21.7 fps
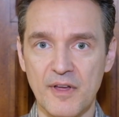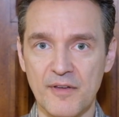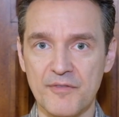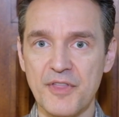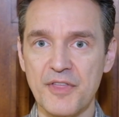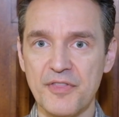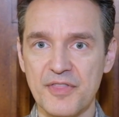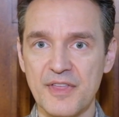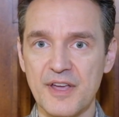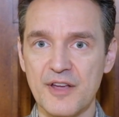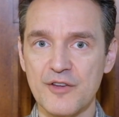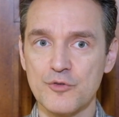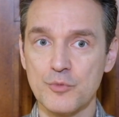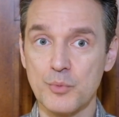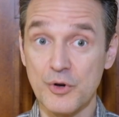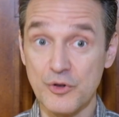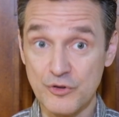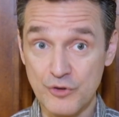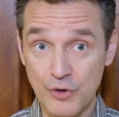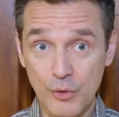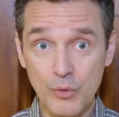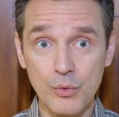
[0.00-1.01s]
of the things we're
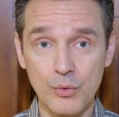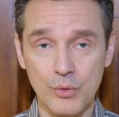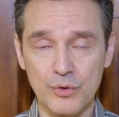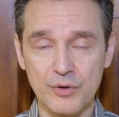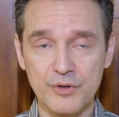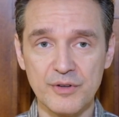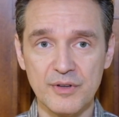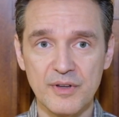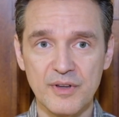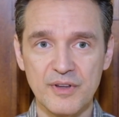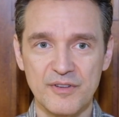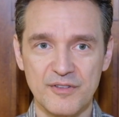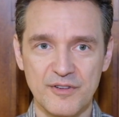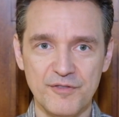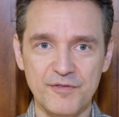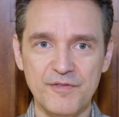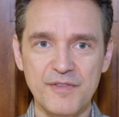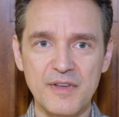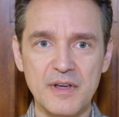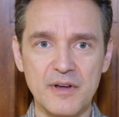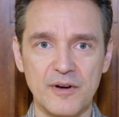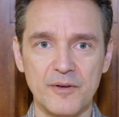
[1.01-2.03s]
told to
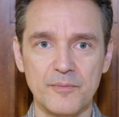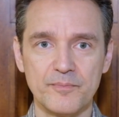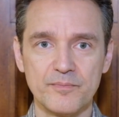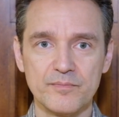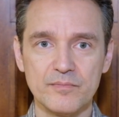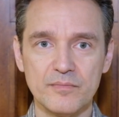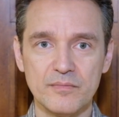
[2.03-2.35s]
fear.